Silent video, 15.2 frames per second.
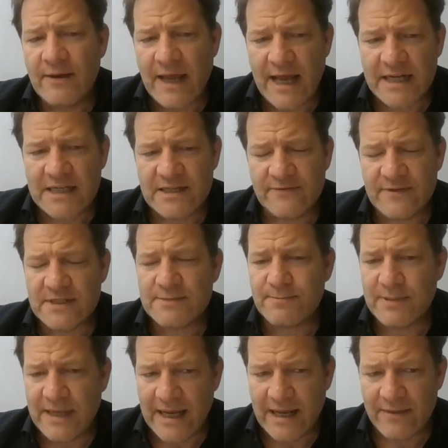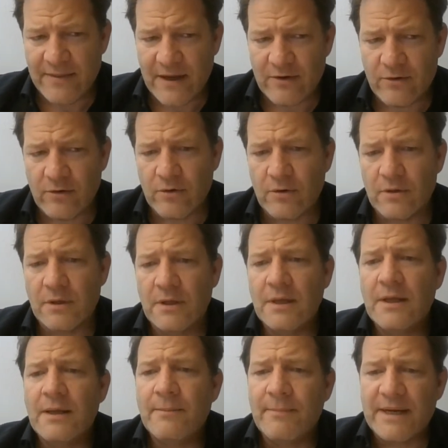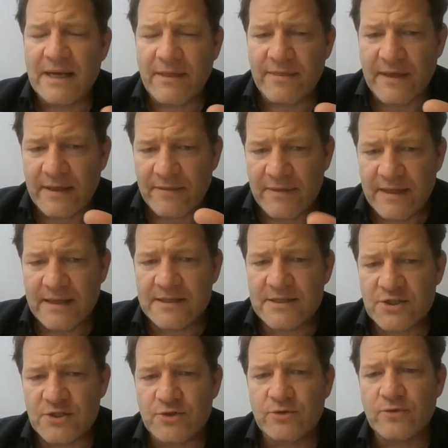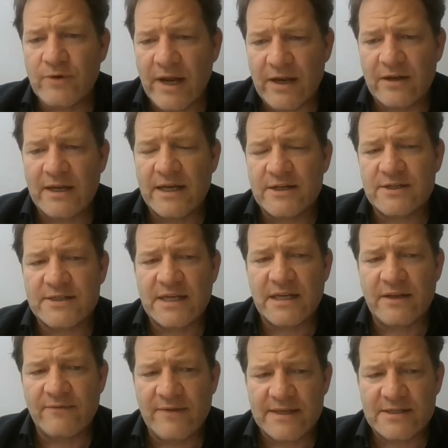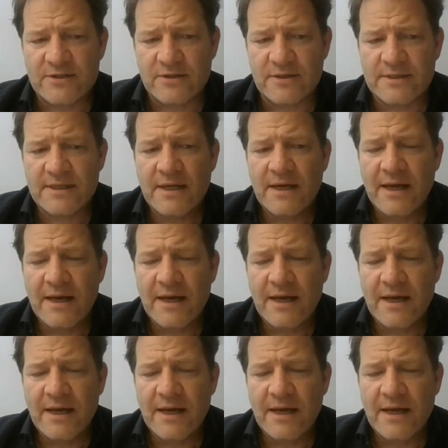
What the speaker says: activists playing their role, but I think these two, regulators and investors,